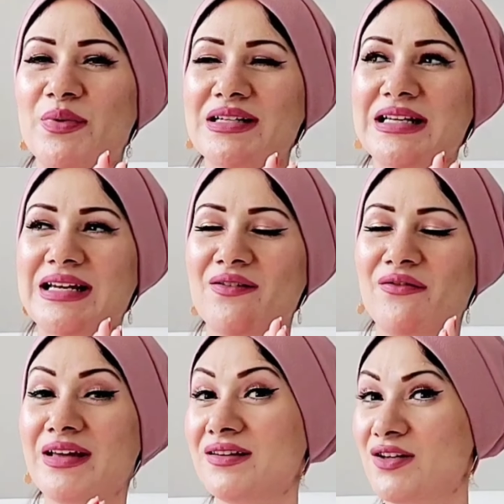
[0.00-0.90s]
but in a
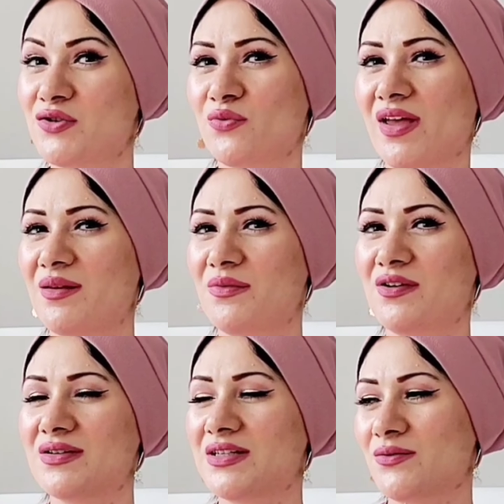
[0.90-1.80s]
vintage way,
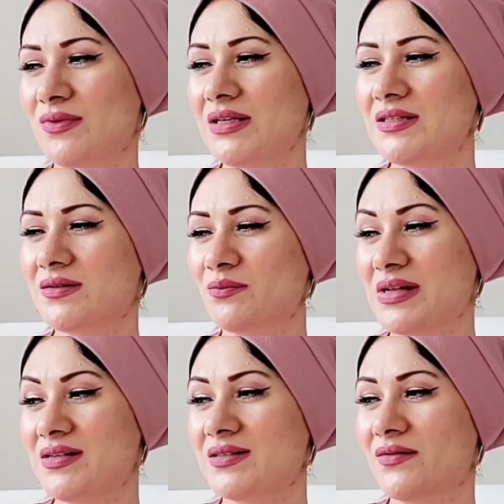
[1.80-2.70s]
because it really
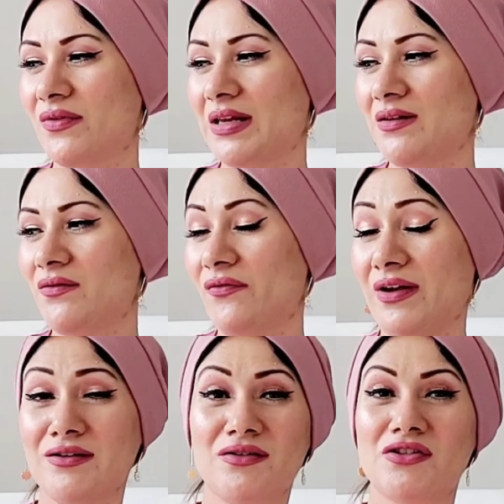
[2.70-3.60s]
smells very
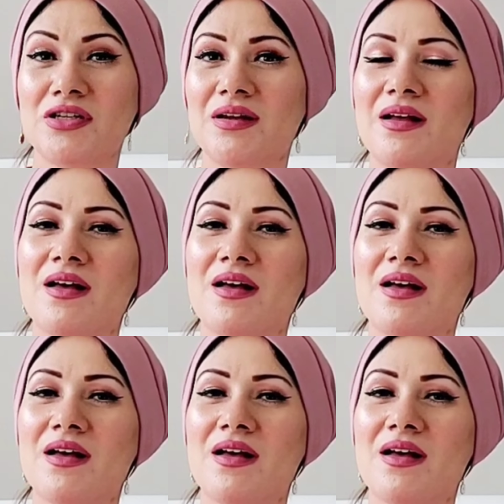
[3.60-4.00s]
vintagey.